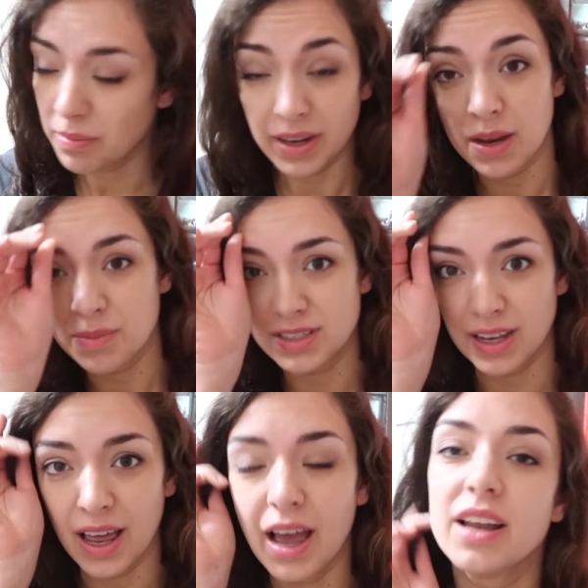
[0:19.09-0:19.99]
My name is
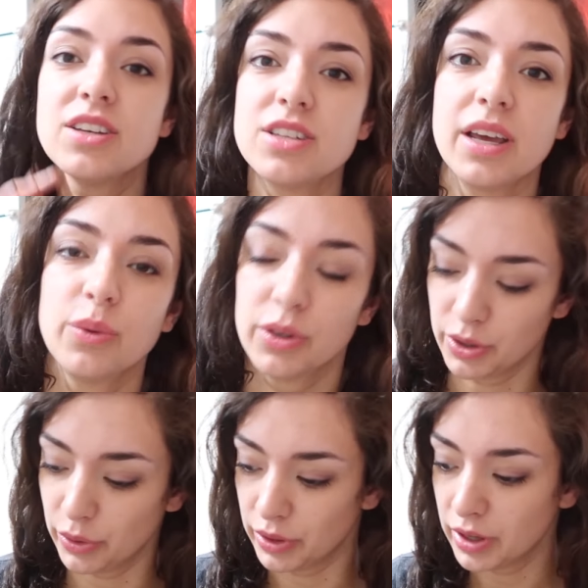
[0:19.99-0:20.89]
Stella, and today we're
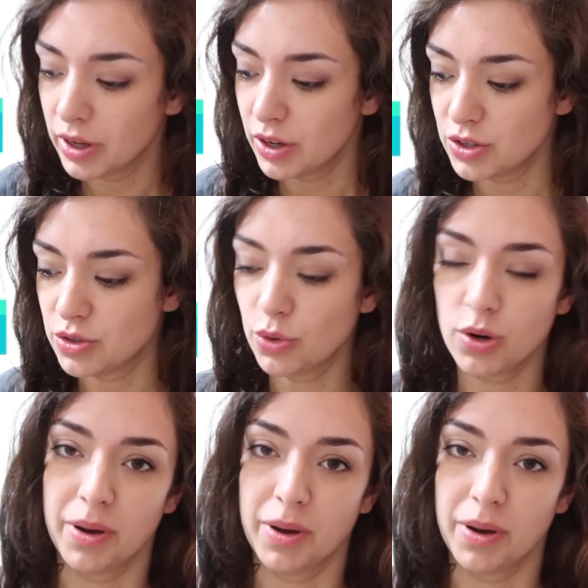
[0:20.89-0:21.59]
going to talk